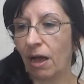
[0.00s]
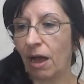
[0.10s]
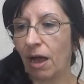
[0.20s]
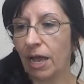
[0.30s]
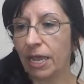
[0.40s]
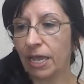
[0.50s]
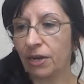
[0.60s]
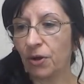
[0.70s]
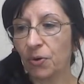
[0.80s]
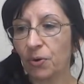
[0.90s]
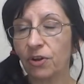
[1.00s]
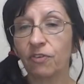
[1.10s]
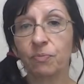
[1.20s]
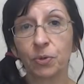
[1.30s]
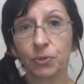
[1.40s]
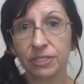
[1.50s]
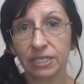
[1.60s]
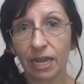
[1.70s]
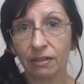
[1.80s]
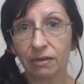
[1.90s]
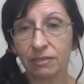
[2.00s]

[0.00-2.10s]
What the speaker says: I had heard of personality